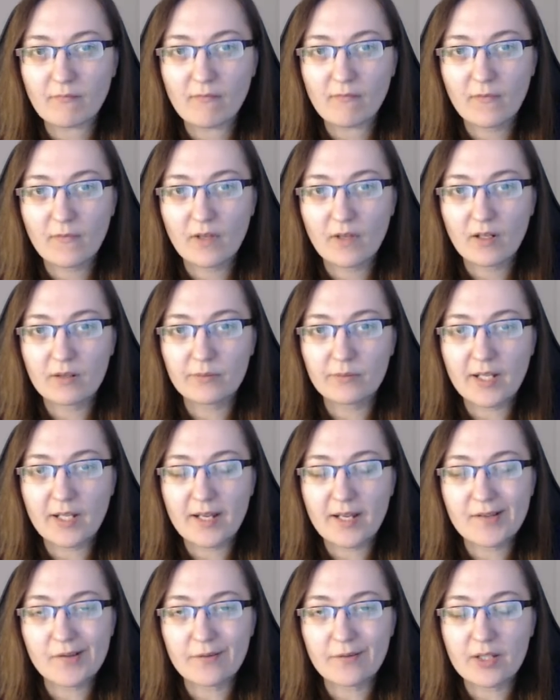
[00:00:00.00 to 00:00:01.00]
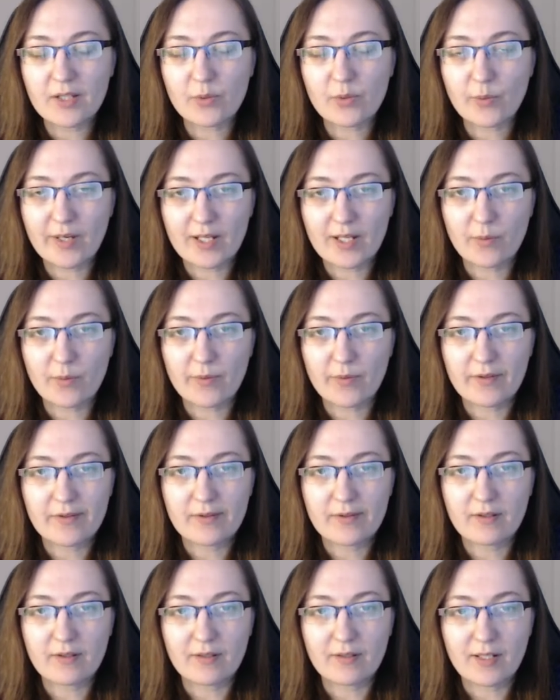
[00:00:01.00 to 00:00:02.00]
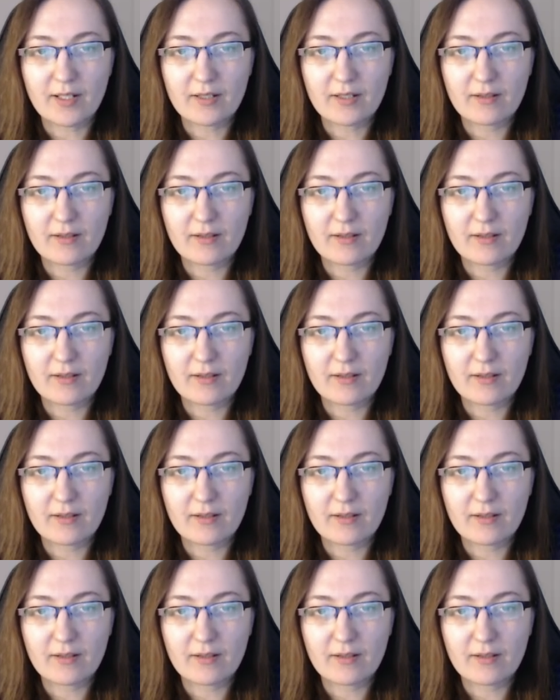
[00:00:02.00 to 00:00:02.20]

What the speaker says: Okay, so that's why he was on it.